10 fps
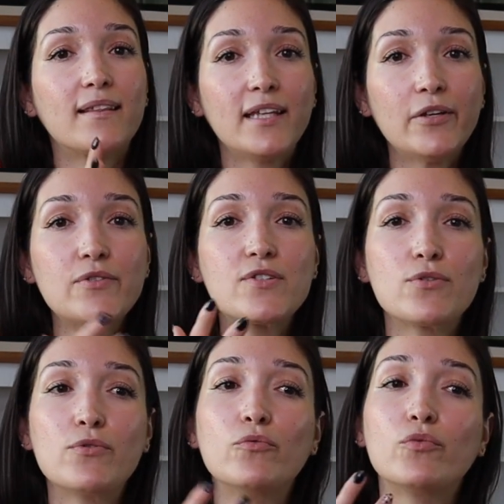Theo
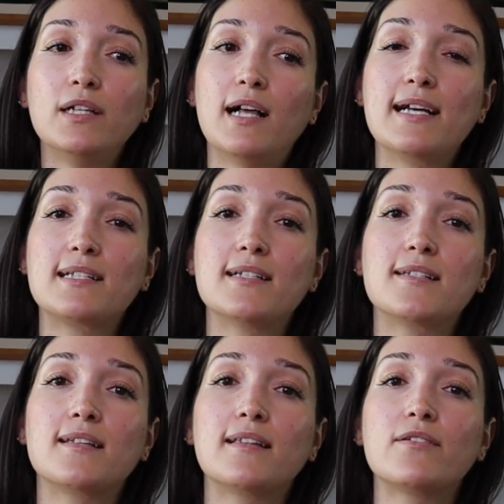soon realizes
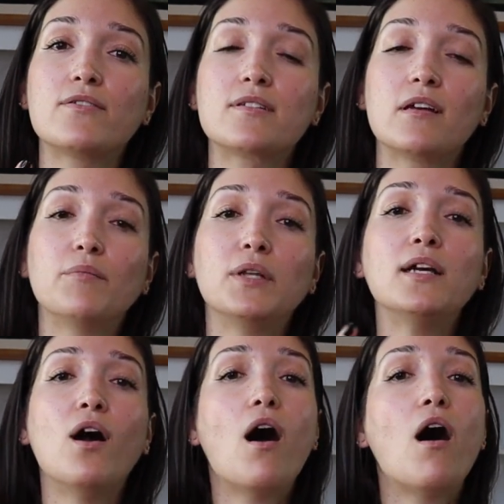that there's something
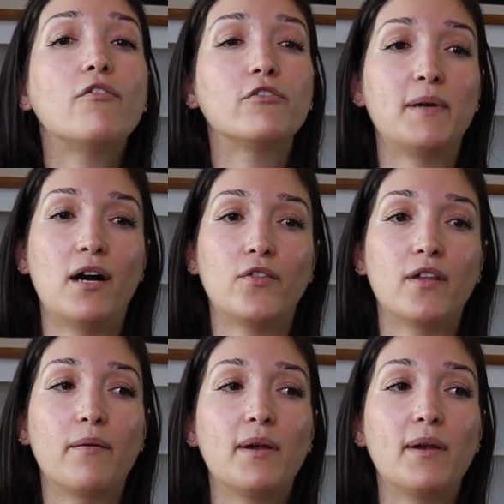off about them,